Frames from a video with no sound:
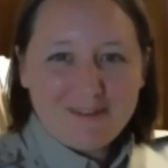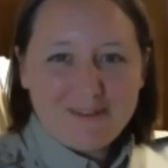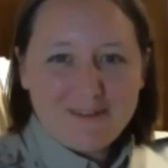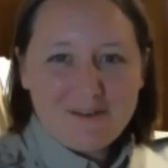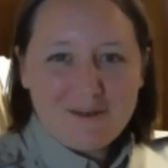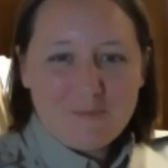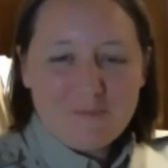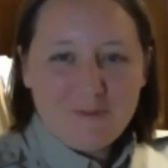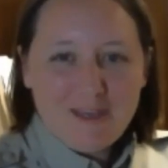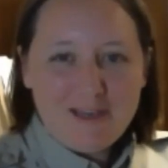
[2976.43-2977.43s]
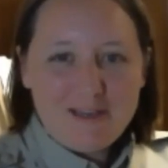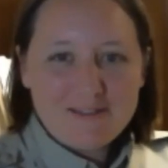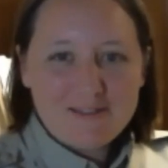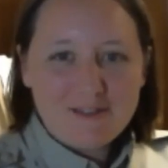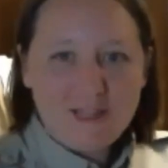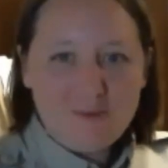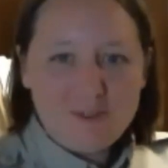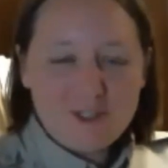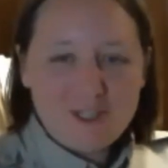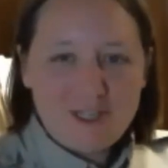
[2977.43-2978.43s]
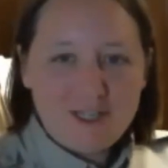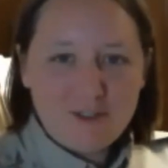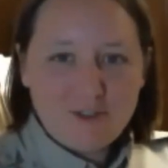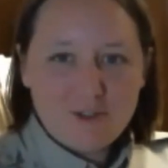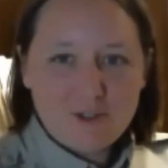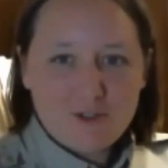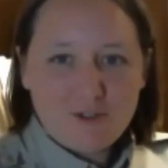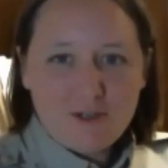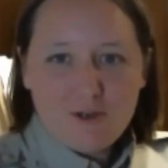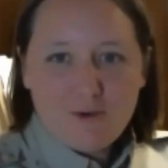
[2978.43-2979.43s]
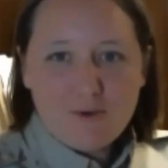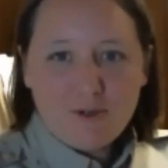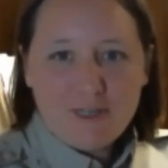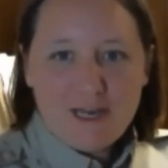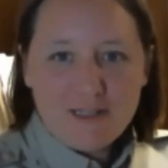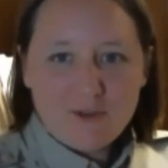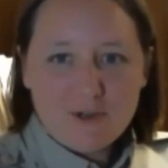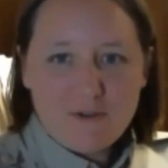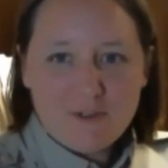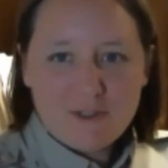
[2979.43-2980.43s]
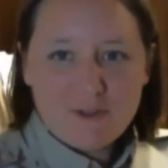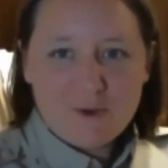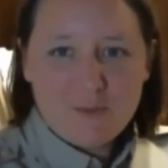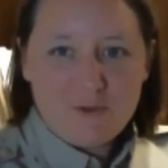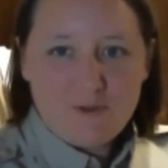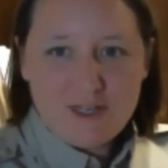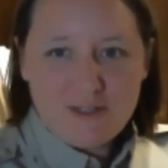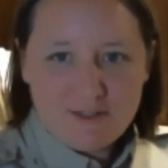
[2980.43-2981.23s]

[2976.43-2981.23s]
Has climate change or catastrophic storm events